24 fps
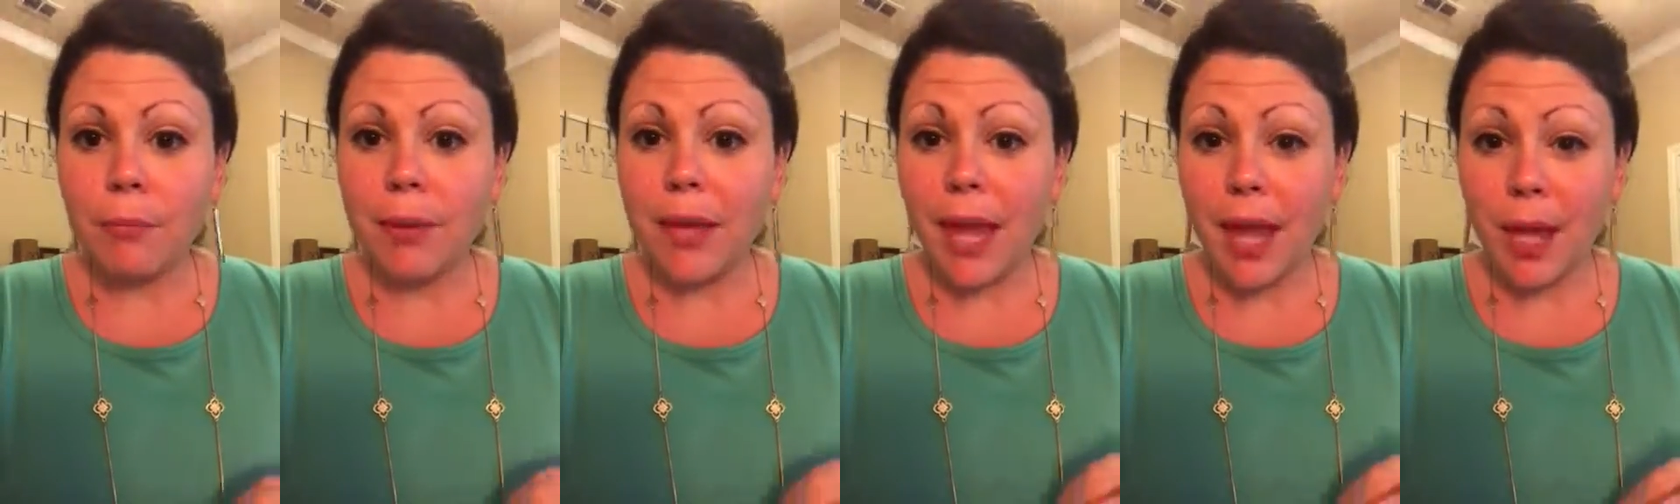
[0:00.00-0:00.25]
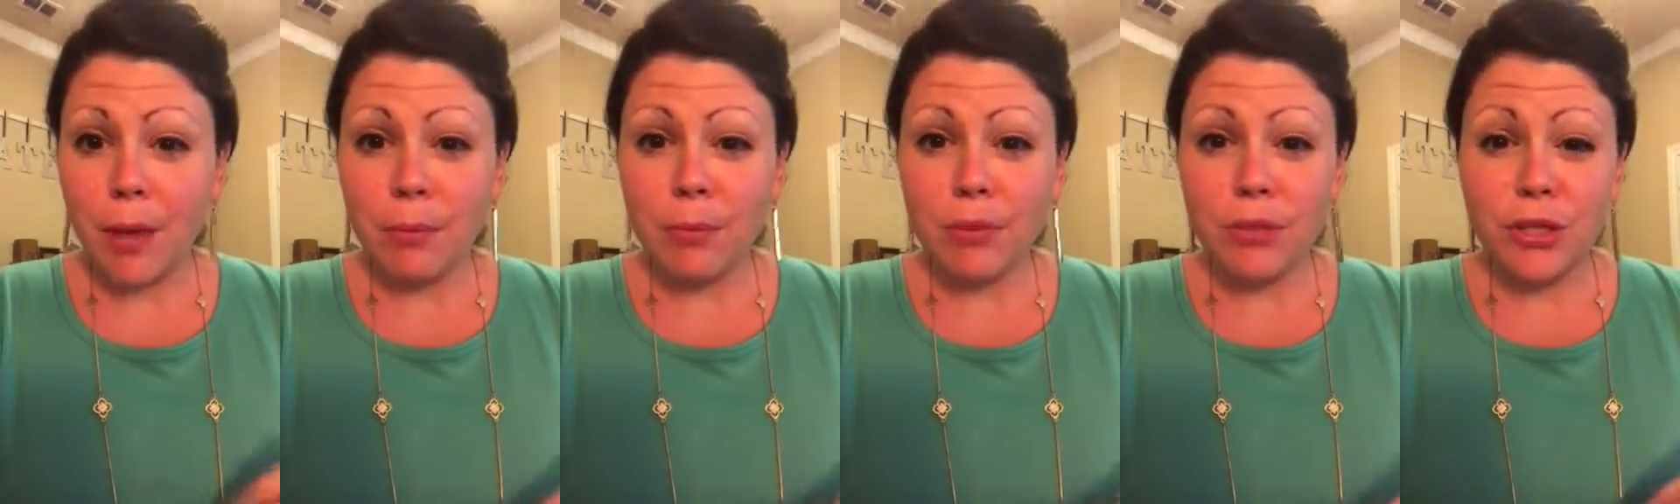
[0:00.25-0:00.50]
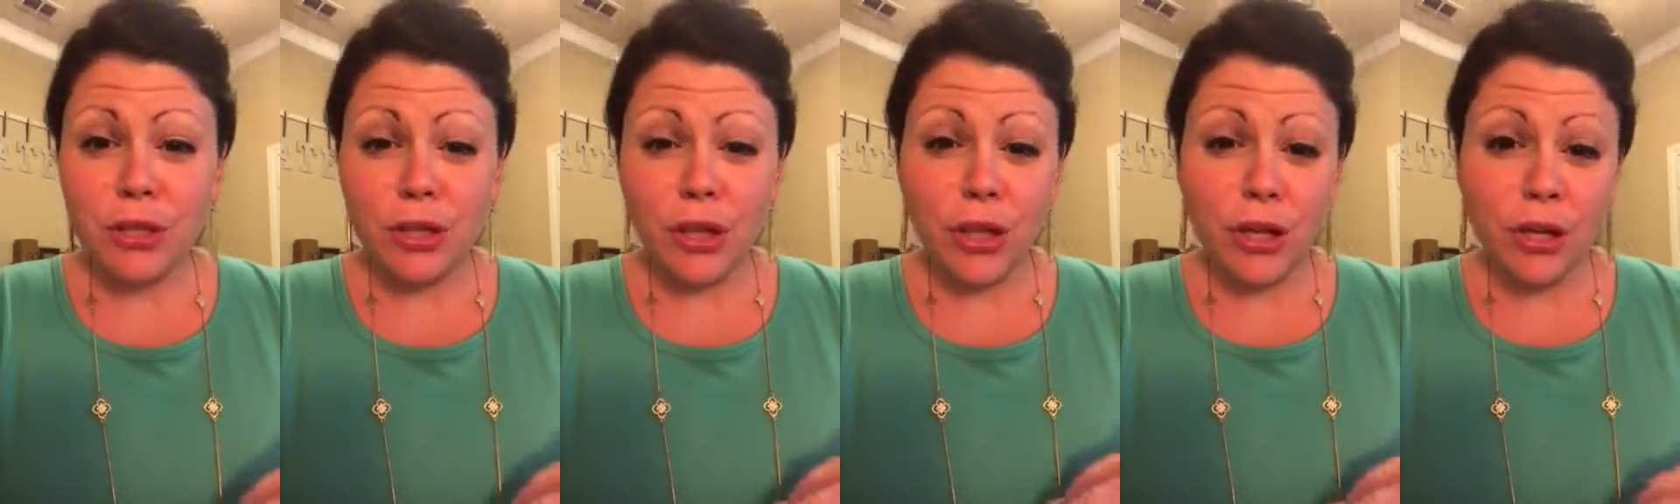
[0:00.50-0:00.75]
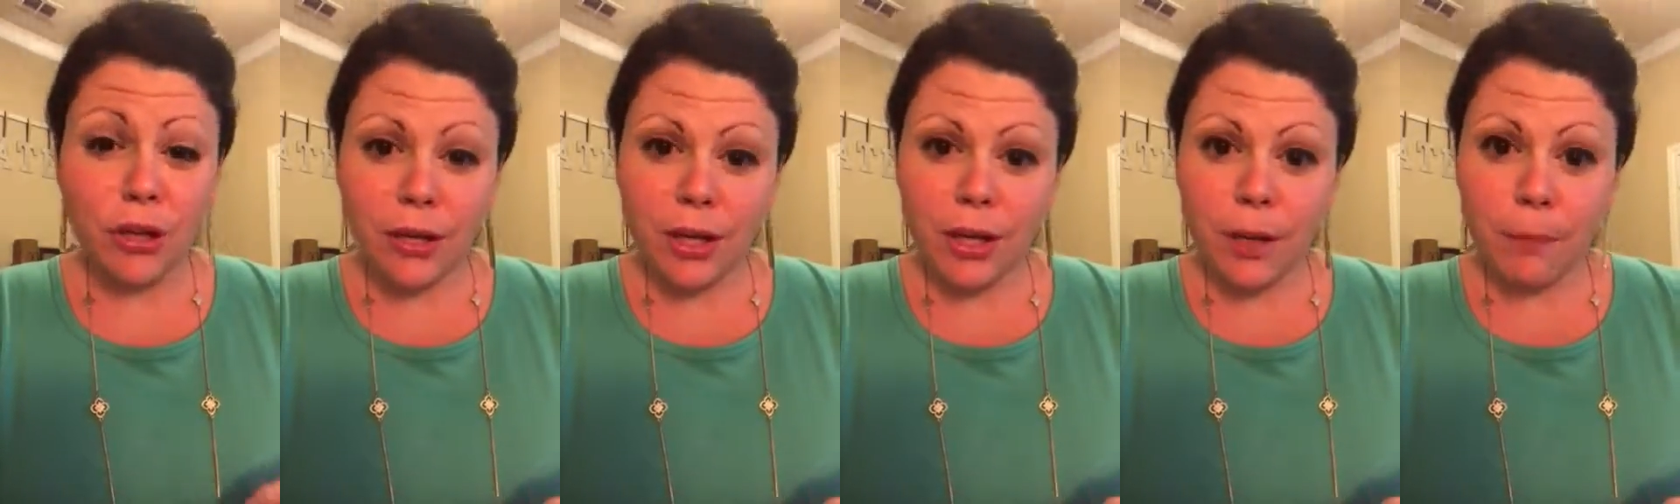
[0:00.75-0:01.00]
be able to
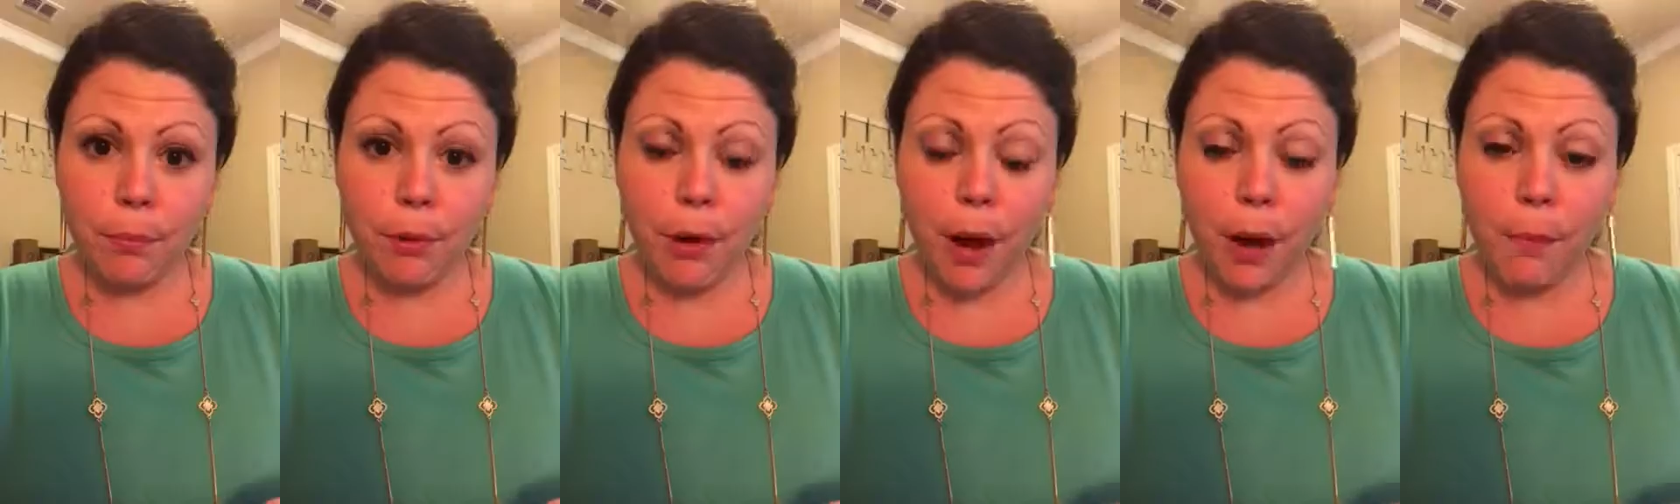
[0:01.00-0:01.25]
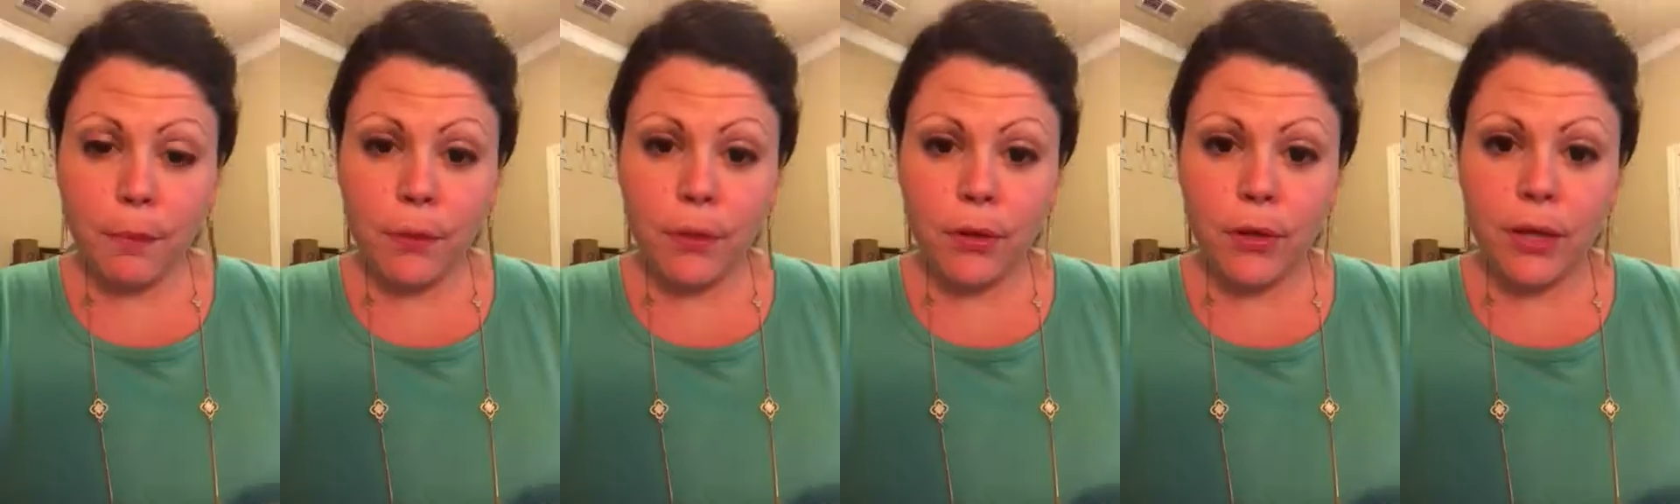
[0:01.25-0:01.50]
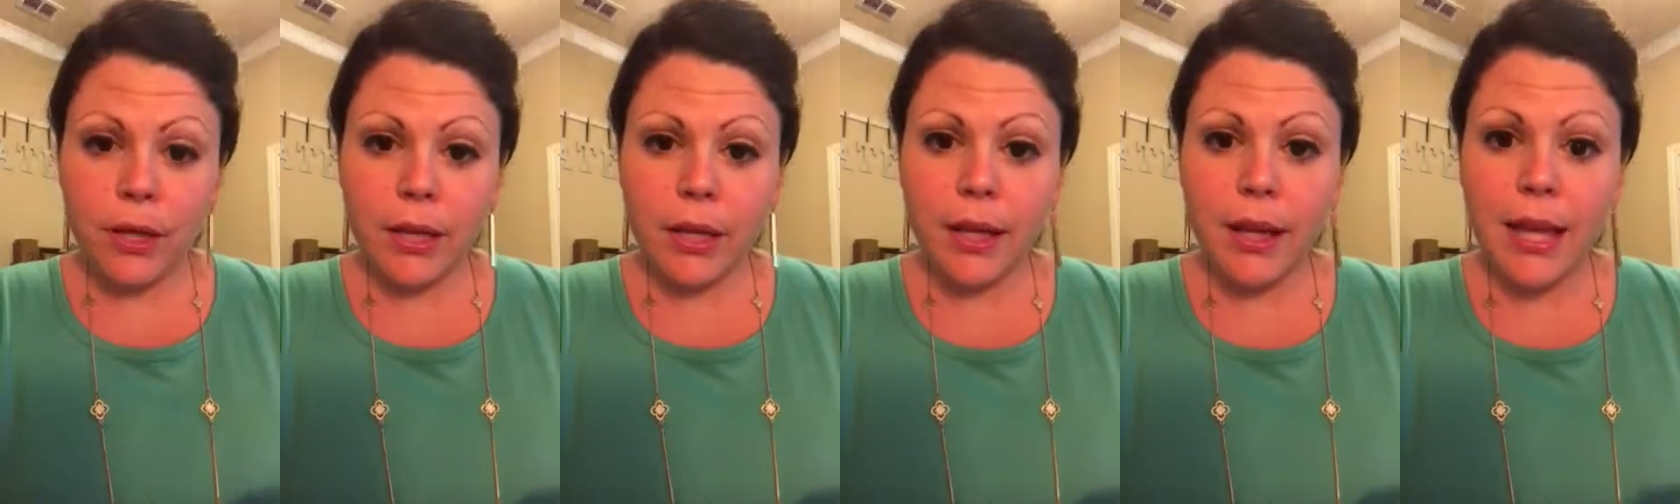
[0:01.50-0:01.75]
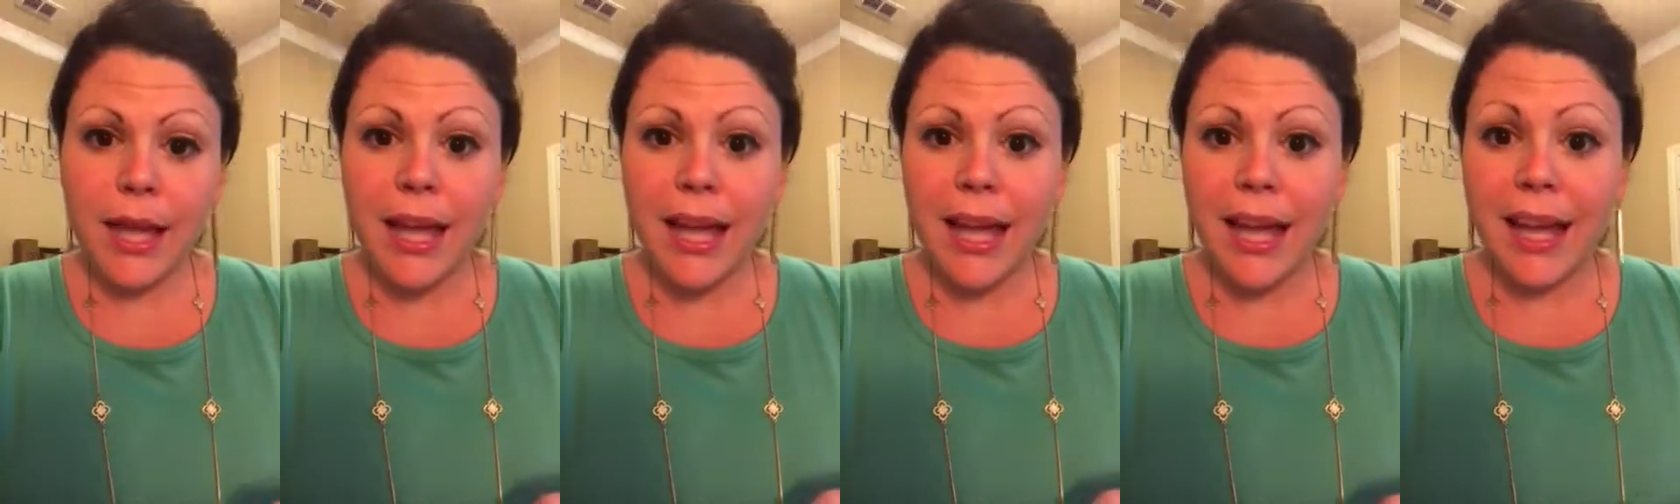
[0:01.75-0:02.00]
cook it properly,